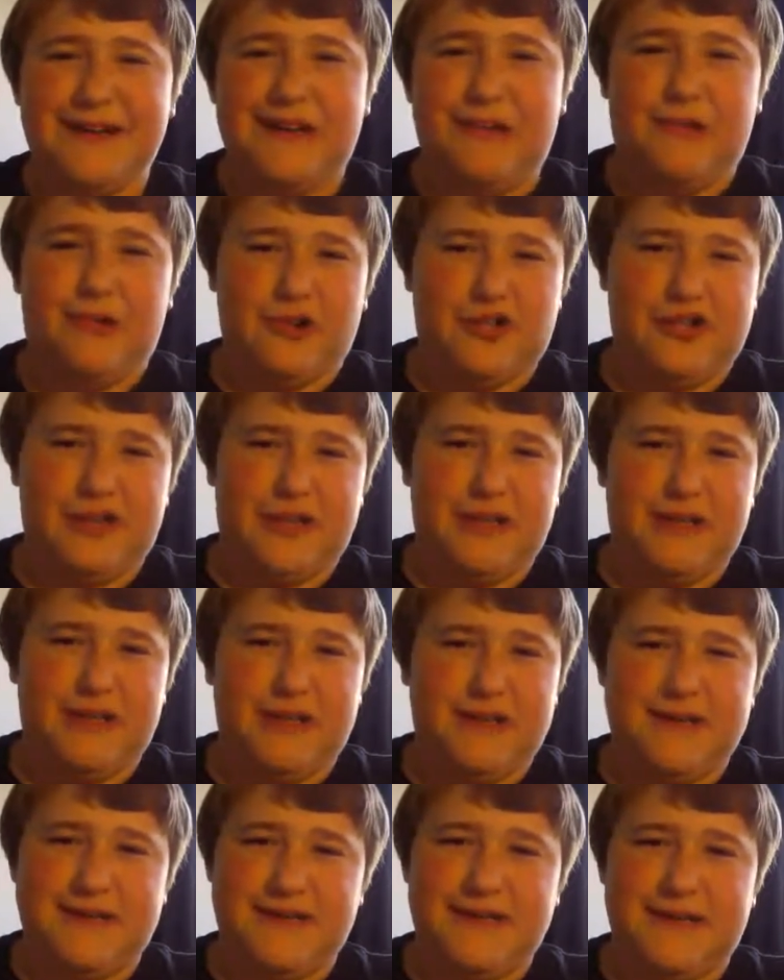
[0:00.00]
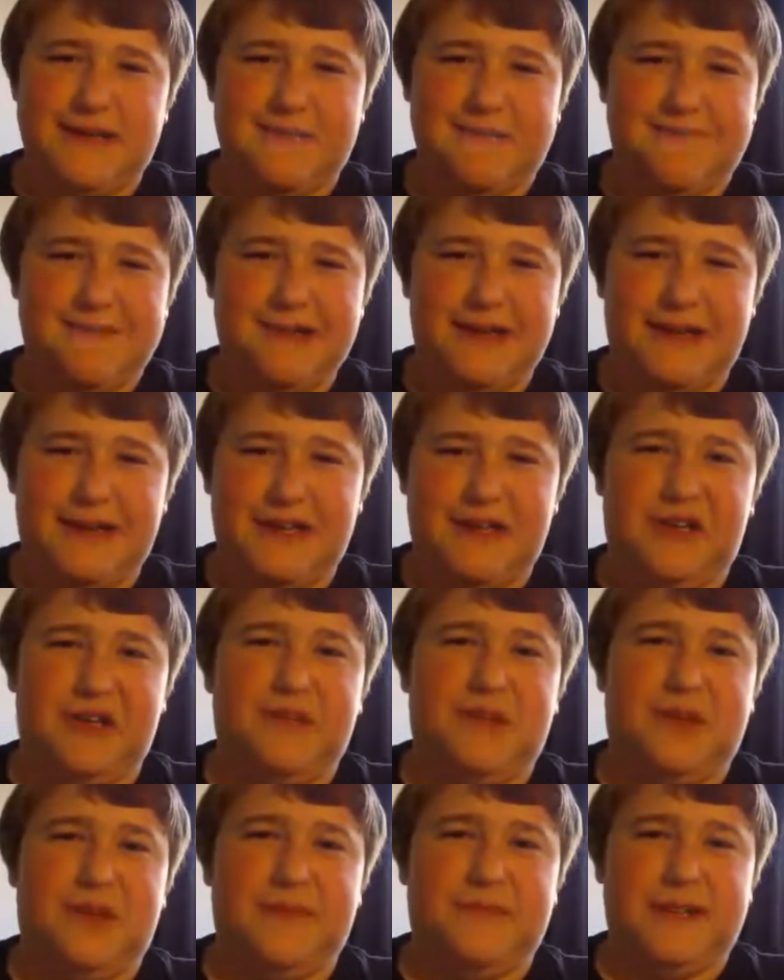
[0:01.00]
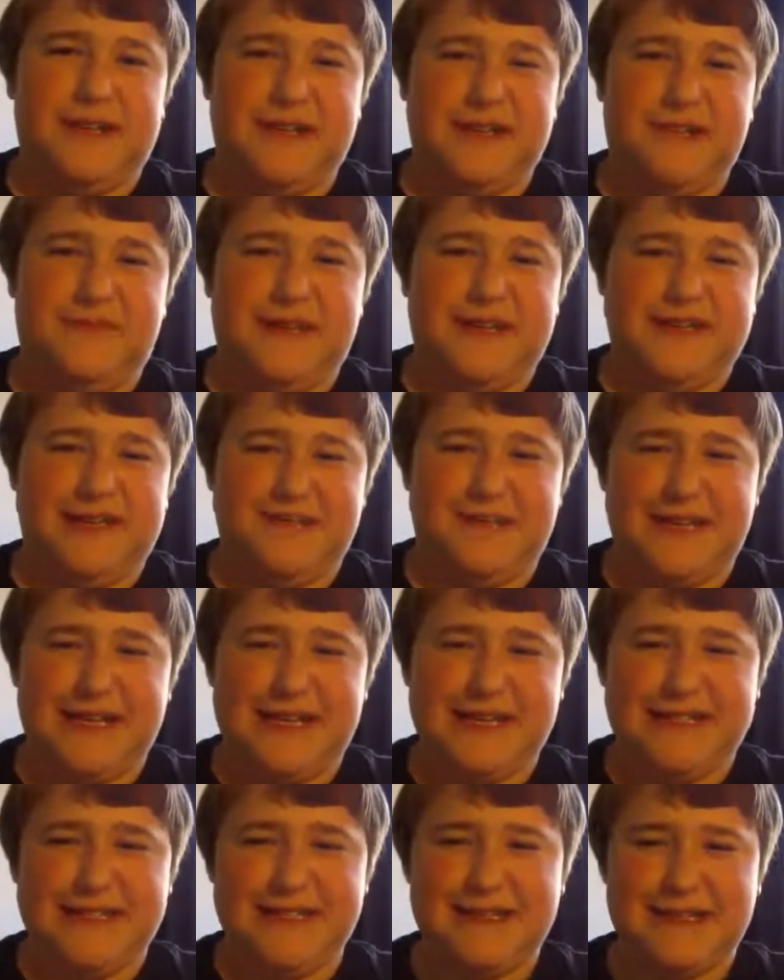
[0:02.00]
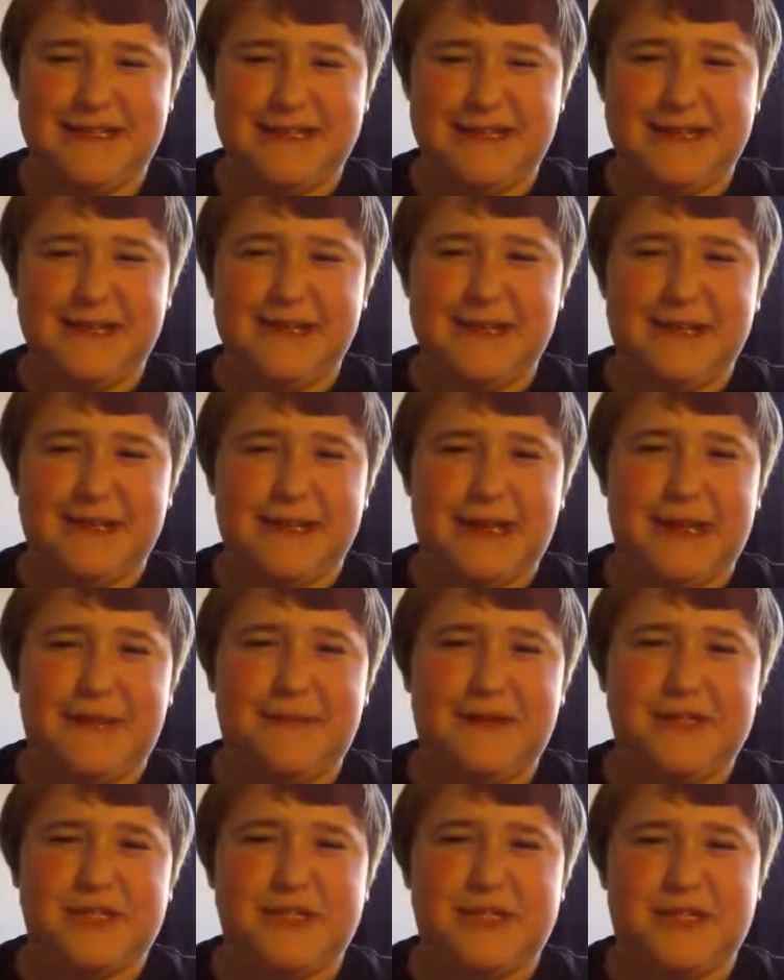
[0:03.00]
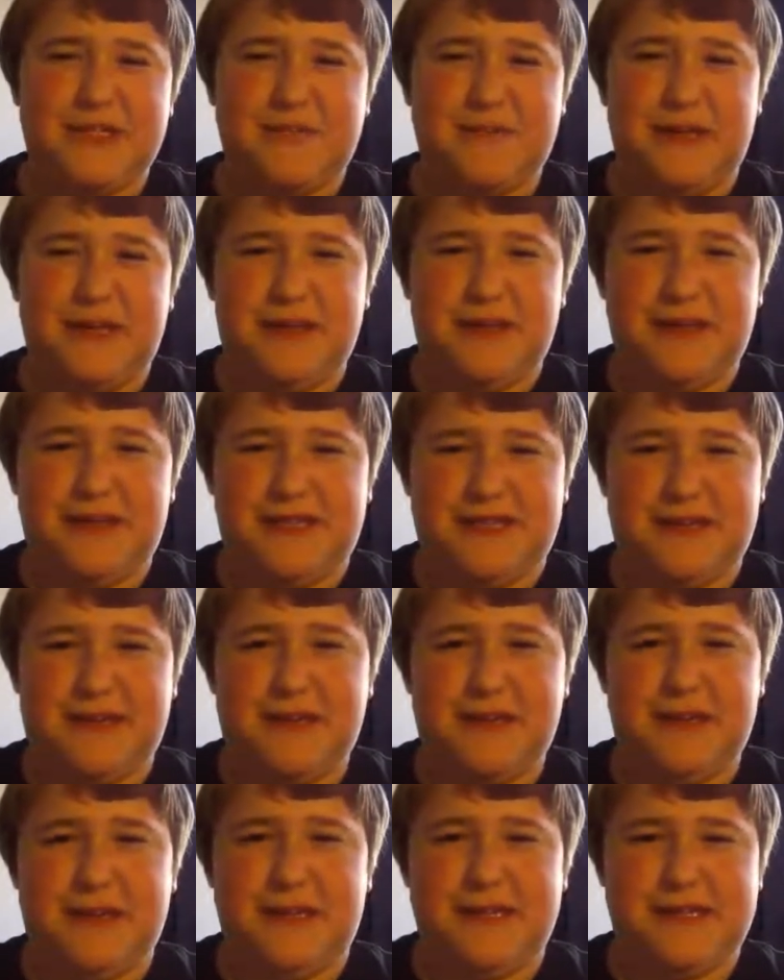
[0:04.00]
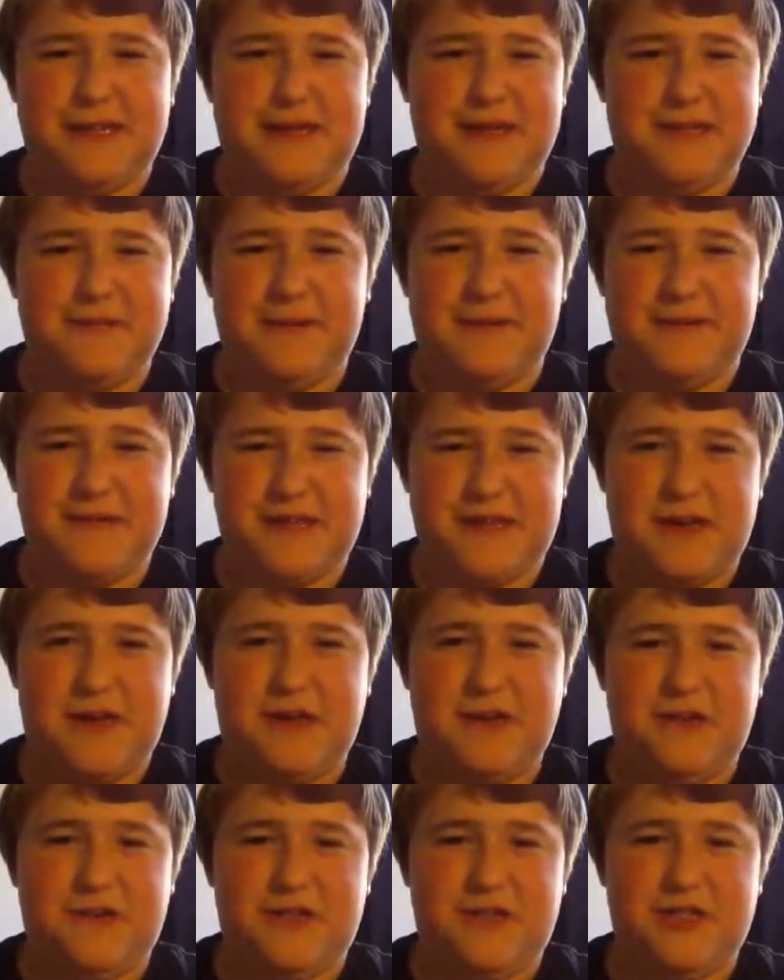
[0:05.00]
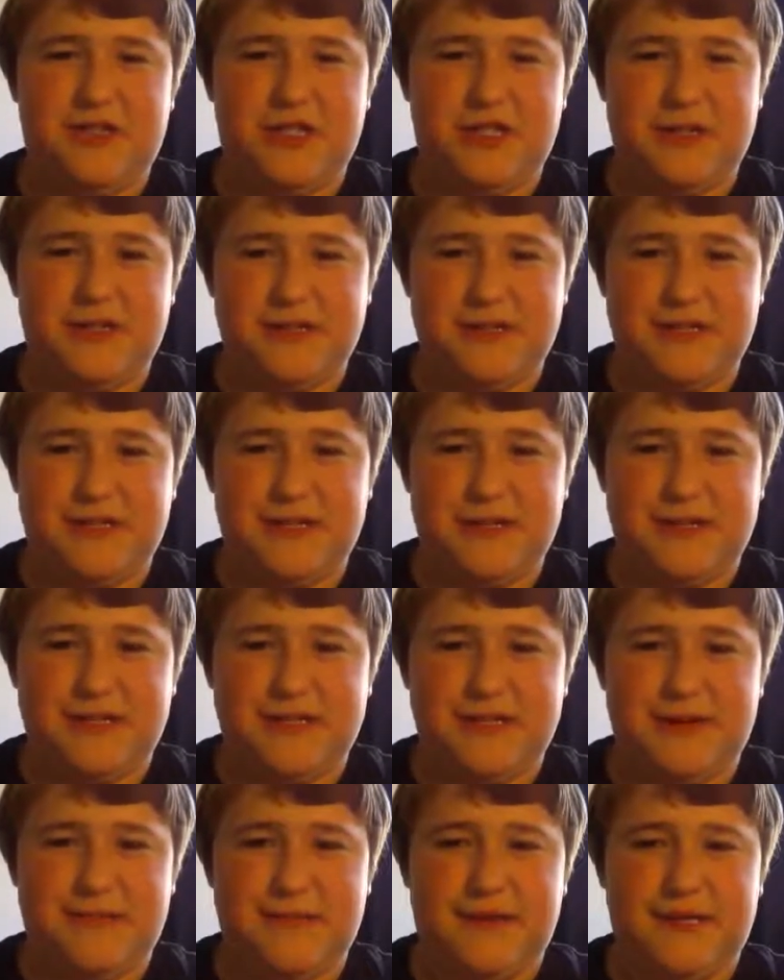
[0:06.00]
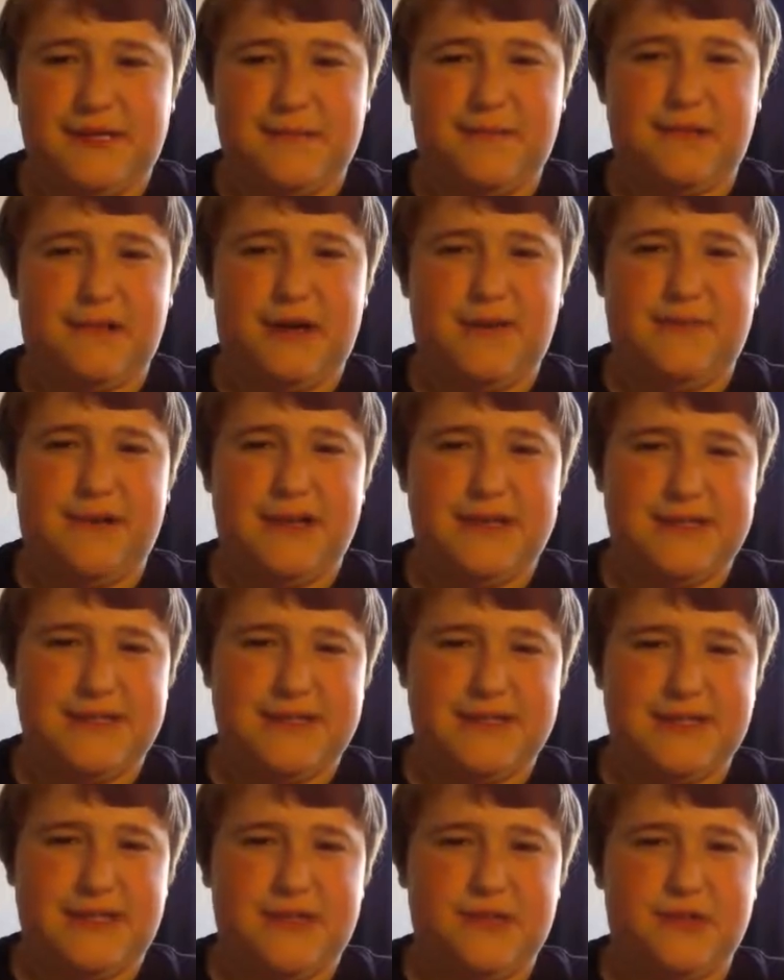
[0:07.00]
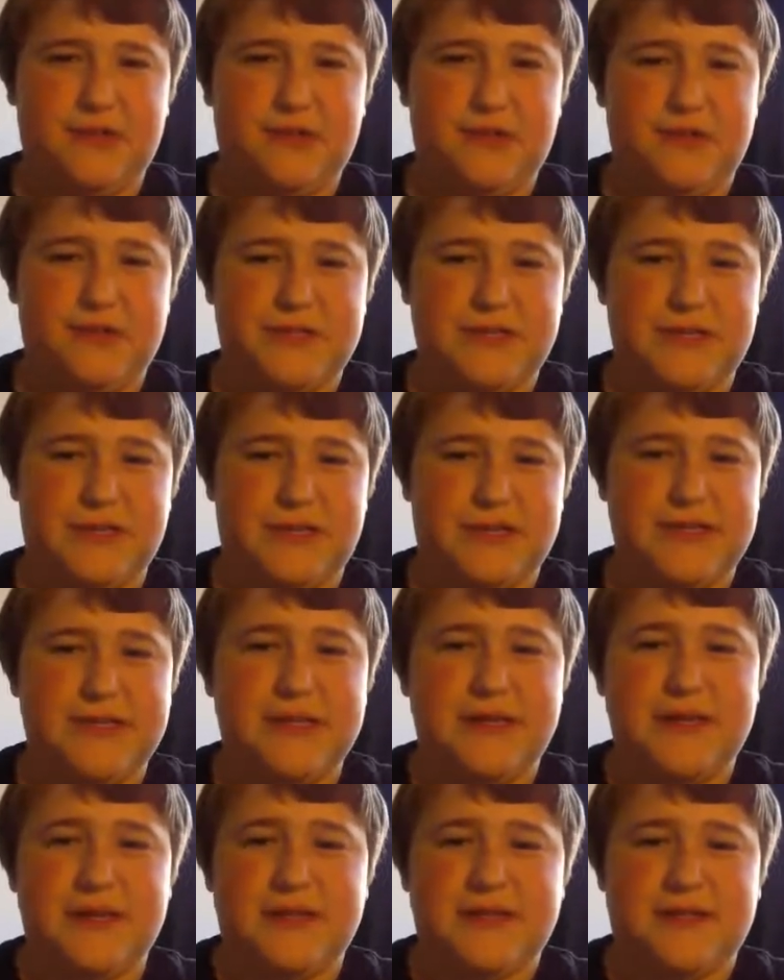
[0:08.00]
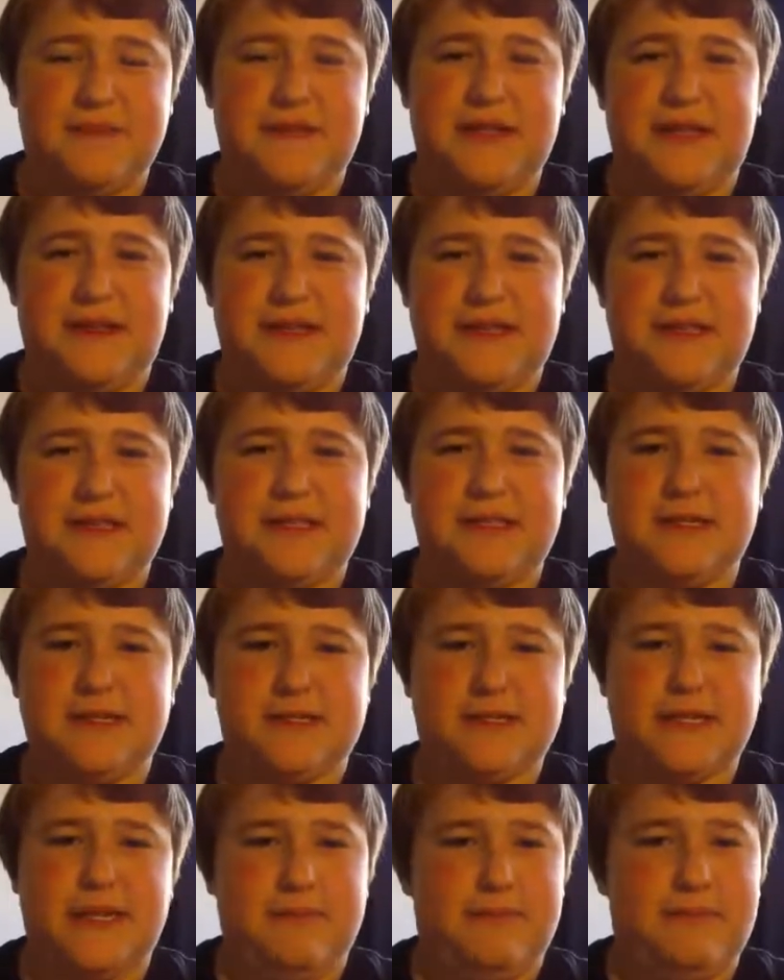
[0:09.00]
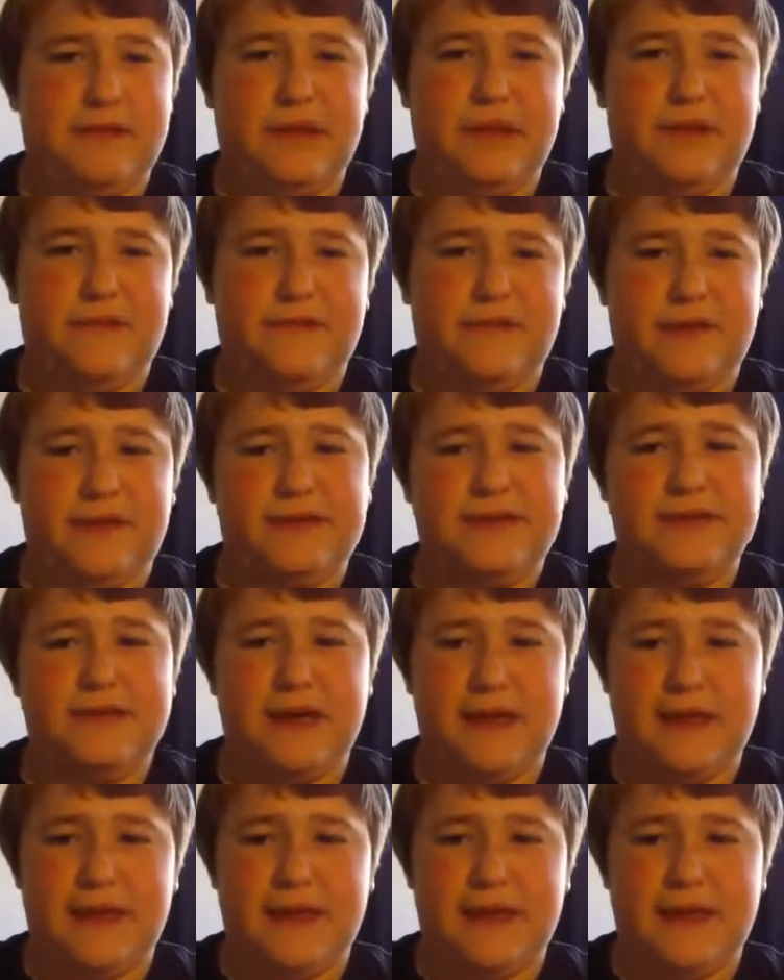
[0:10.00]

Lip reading: watching it and playing it in a non-competitive aspect. He mentioned to me that his housemate was a coach and that he did private lessons indoors, and to me this seemed perfect.